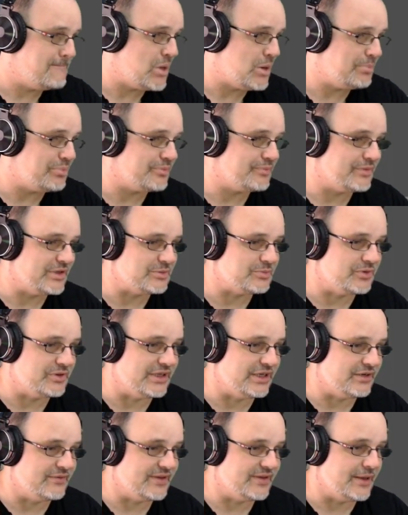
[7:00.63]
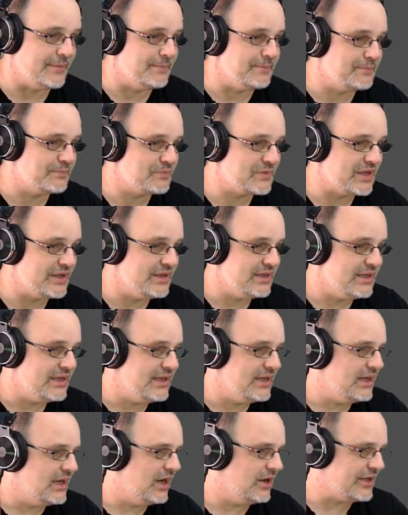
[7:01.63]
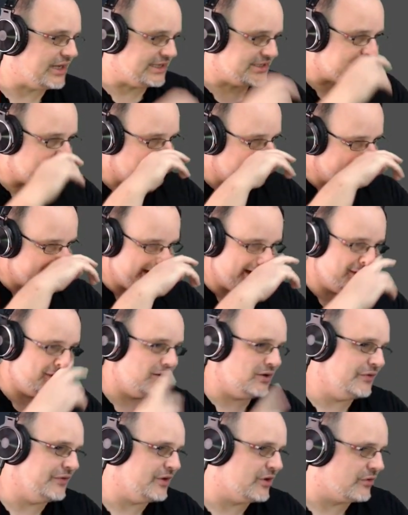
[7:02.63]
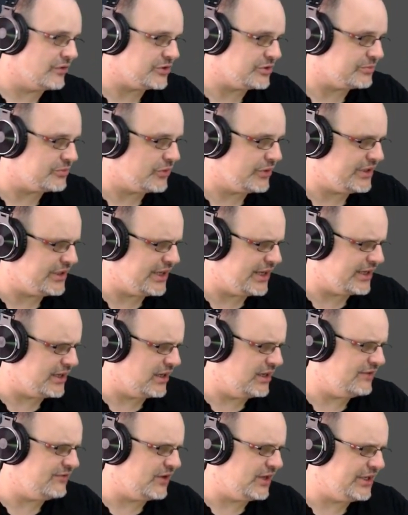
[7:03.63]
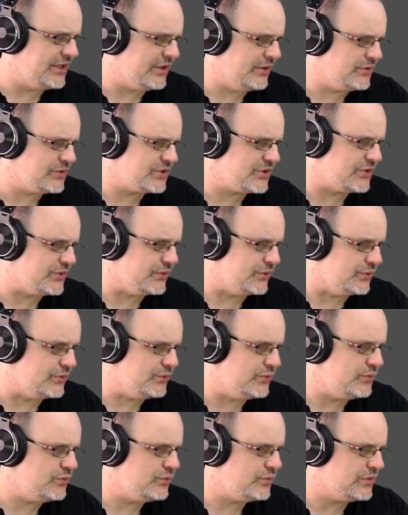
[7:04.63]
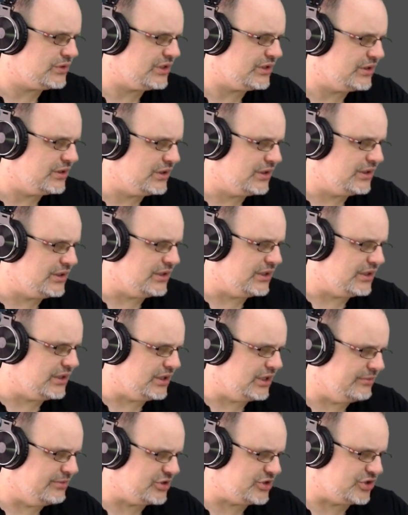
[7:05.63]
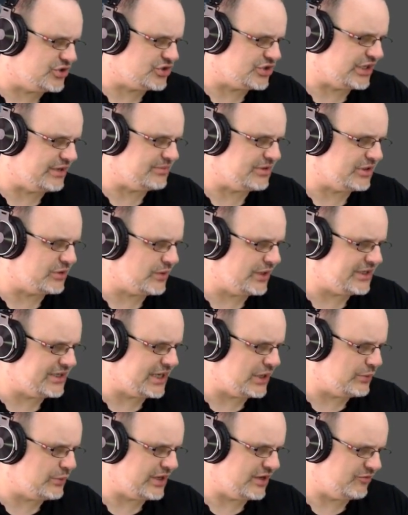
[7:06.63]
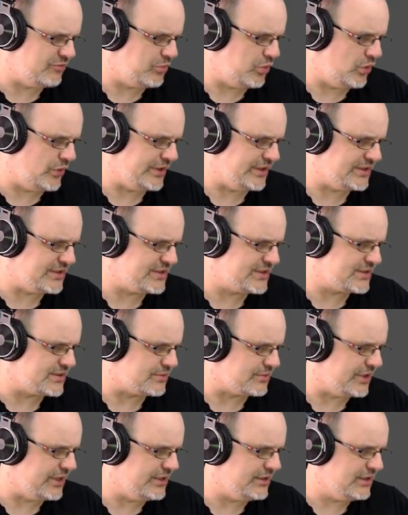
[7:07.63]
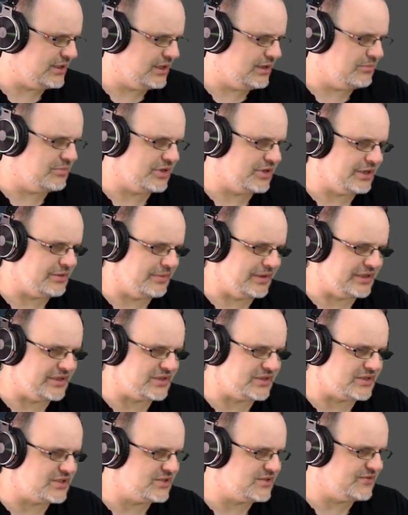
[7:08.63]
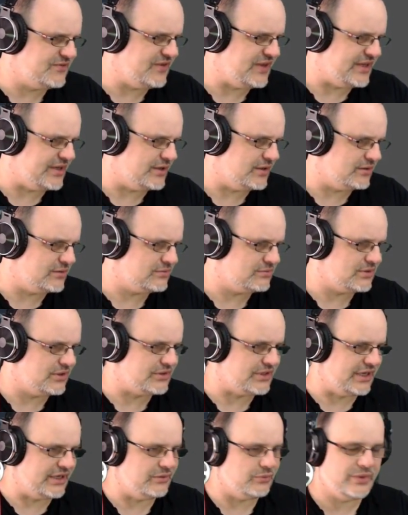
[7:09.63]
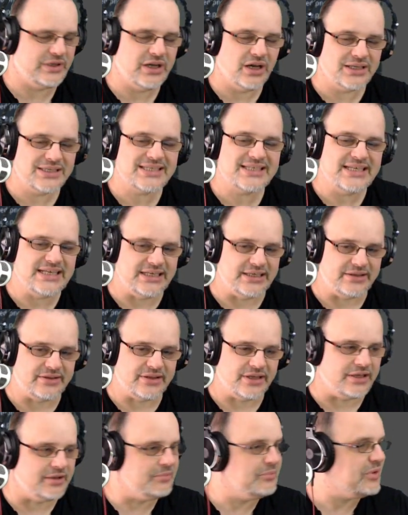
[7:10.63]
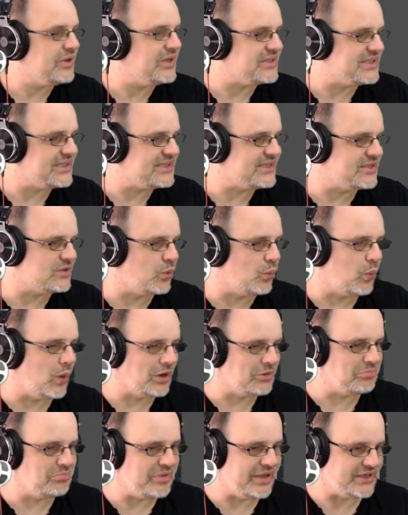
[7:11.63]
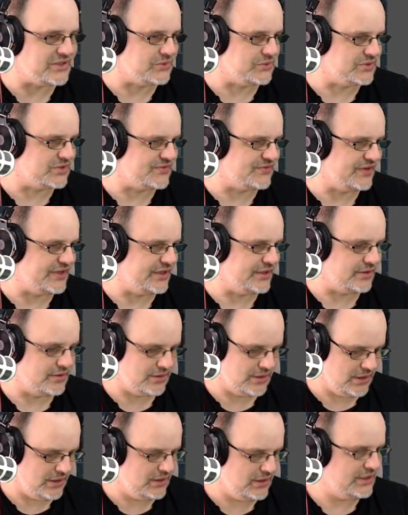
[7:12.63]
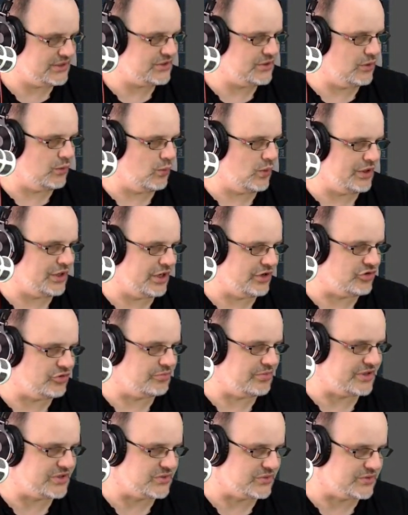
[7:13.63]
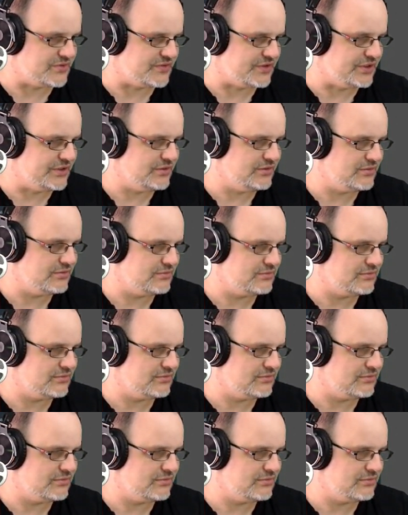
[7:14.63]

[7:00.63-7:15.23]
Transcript: Boop, let's put that over there. Okay, so we're now on the origin point, and if I go to emission shape, now right now we have points, right? But I can make this a sphere. Okay, we can't see anything because this is a 1 pixel sphere. Let's do a 100 pixel sphere.